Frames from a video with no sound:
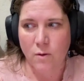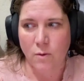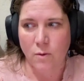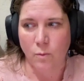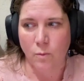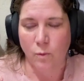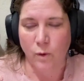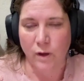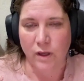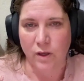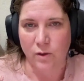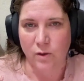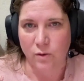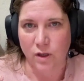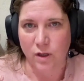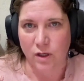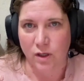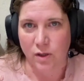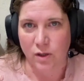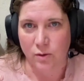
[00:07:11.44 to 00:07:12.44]
what you
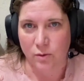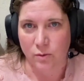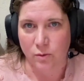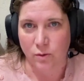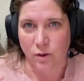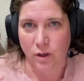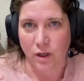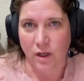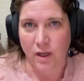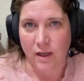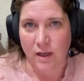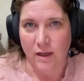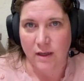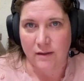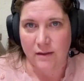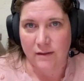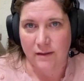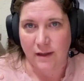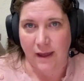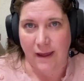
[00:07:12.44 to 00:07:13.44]
can do
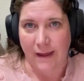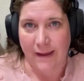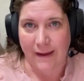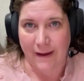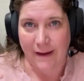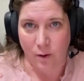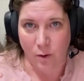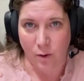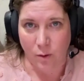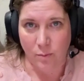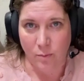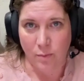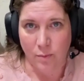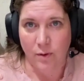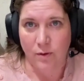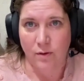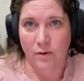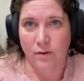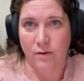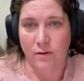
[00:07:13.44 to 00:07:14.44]
to help
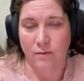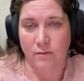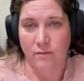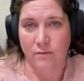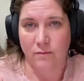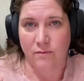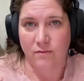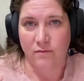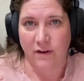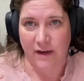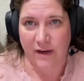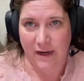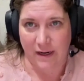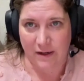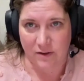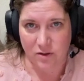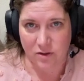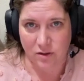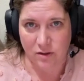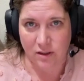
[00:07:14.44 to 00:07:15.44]

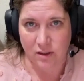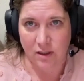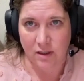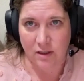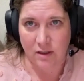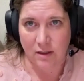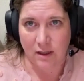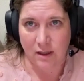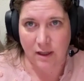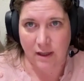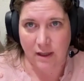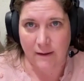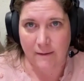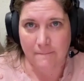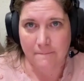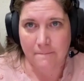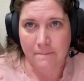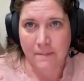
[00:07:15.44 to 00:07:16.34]
financially. Okay.